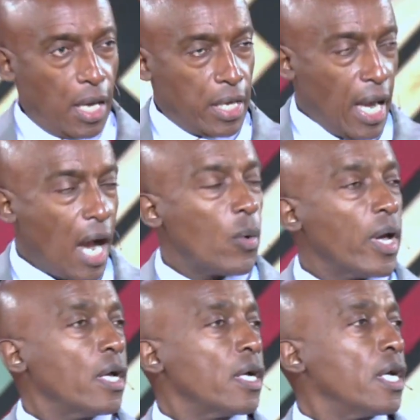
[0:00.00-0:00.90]

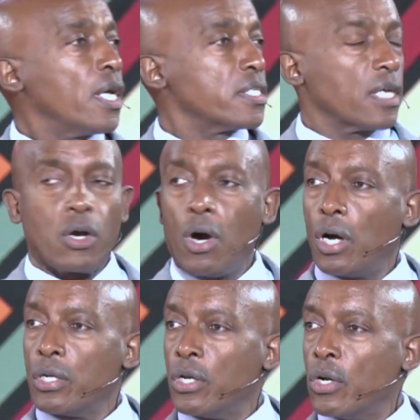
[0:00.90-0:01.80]
Yahweh is a
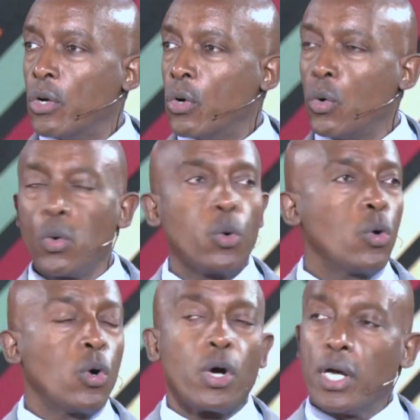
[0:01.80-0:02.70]
God who
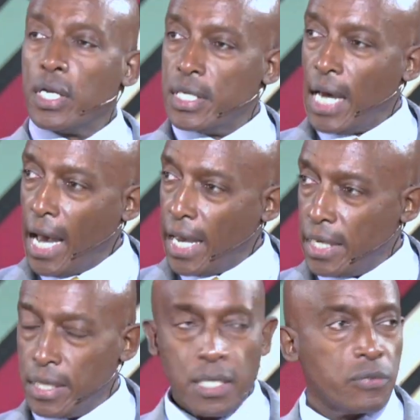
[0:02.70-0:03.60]

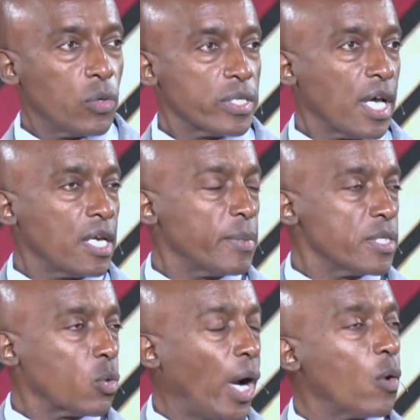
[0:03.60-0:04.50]
died for his
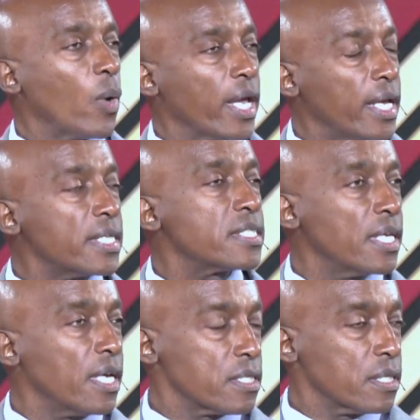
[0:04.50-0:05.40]
enemies. While we were yet
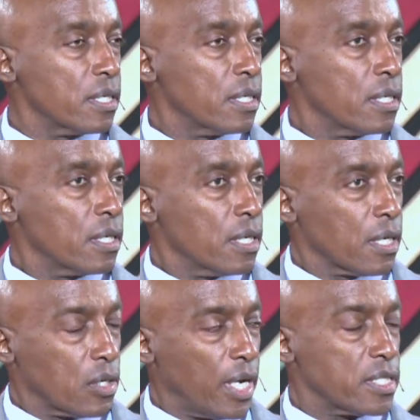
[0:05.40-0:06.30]
sinners,
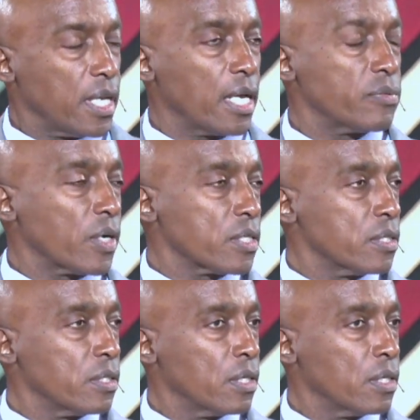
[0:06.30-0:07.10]
Christ died for us.